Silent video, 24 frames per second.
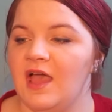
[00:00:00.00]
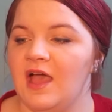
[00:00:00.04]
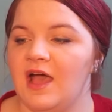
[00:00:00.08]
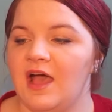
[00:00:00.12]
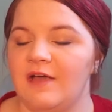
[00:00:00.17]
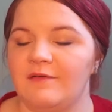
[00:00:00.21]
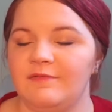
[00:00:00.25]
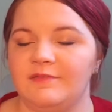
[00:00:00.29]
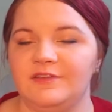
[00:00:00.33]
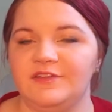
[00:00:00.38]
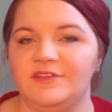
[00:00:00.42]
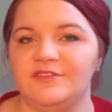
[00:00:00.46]

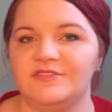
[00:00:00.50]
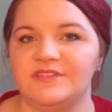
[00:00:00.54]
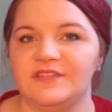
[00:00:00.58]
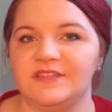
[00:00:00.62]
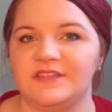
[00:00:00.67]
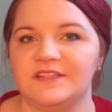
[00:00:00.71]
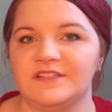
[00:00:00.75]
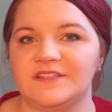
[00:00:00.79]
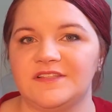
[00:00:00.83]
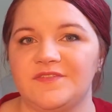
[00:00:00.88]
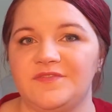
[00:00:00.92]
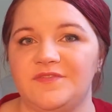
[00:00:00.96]
I've been using
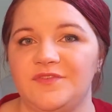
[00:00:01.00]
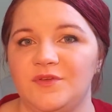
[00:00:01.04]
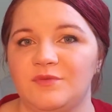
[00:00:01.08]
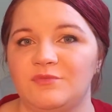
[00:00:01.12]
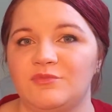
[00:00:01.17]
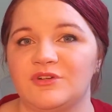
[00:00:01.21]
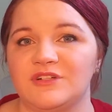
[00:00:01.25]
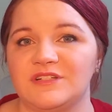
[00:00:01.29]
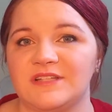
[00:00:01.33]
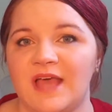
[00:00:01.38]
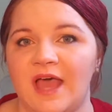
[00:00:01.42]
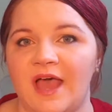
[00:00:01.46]
this a few
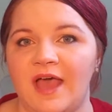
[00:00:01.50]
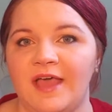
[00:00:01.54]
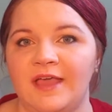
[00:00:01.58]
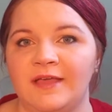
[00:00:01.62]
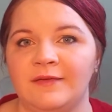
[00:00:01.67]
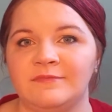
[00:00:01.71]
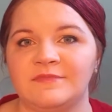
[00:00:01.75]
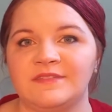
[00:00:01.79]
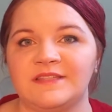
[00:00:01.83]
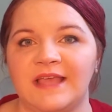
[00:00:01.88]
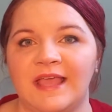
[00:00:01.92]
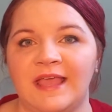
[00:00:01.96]
more
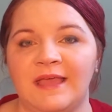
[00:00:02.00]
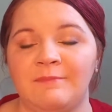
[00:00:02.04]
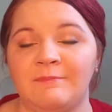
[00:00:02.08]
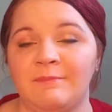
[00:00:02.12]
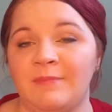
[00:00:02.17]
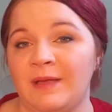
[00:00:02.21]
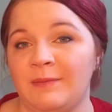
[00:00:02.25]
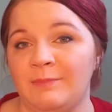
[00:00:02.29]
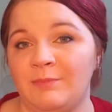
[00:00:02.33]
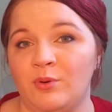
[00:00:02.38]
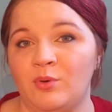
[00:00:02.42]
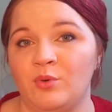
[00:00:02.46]
times, and
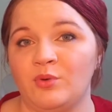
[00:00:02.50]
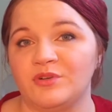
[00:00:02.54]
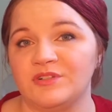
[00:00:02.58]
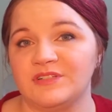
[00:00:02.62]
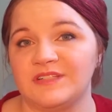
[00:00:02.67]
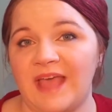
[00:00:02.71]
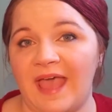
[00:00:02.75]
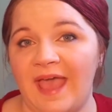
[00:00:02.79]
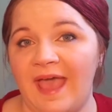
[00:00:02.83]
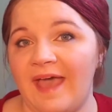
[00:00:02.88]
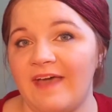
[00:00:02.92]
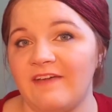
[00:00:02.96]
my pores
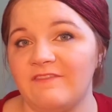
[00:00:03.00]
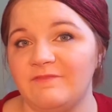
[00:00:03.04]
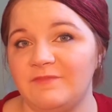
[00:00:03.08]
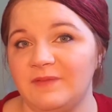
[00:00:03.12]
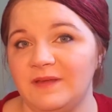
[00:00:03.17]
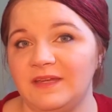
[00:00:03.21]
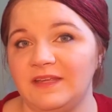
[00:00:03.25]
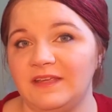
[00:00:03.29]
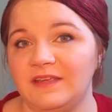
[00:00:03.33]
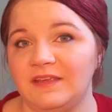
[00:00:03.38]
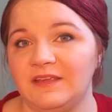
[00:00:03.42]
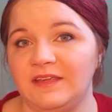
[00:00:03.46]
have
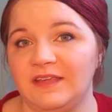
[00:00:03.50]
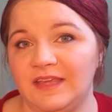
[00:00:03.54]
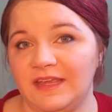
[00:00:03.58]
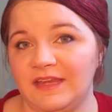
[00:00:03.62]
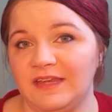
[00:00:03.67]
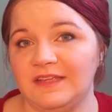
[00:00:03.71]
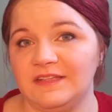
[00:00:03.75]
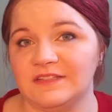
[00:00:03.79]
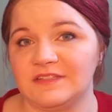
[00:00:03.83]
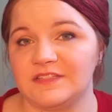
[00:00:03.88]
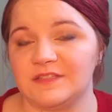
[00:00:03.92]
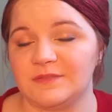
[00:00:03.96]
been
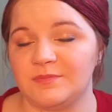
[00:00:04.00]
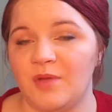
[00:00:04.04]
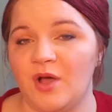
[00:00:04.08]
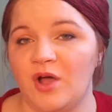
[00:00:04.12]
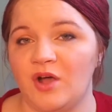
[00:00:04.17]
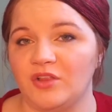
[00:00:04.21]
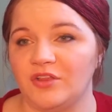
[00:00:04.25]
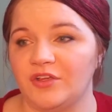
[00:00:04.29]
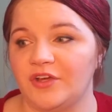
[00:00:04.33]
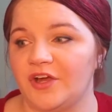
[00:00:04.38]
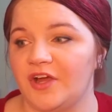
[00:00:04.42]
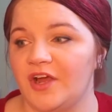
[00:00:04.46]
getting
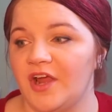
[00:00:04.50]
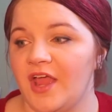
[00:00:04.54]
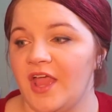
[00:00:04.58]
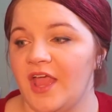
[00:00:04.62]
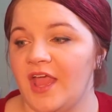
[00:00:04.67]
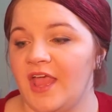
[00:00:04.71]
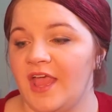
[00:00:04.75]
smaller.